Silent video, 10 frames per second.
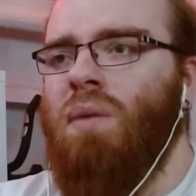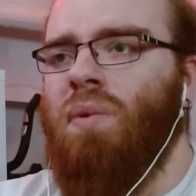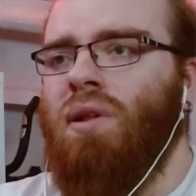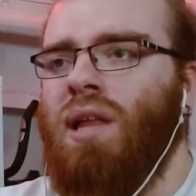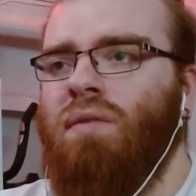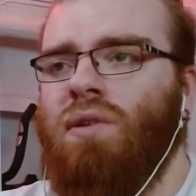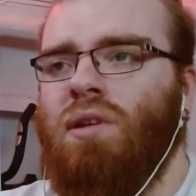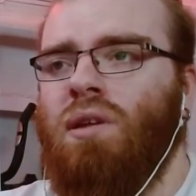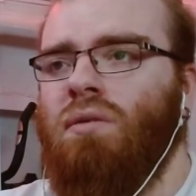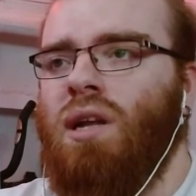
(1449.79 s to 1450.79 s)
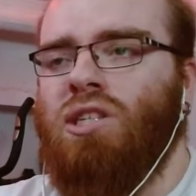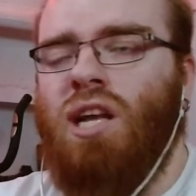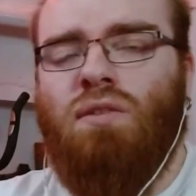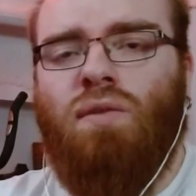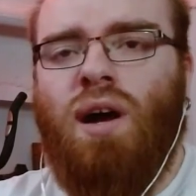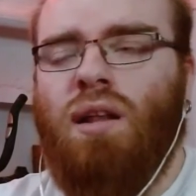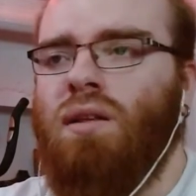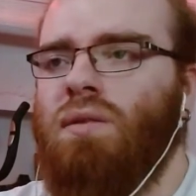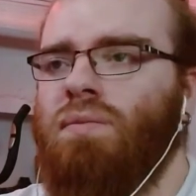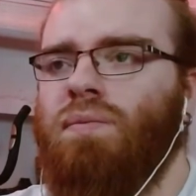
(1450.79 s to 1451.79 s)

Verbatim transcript: people have, a change of heart.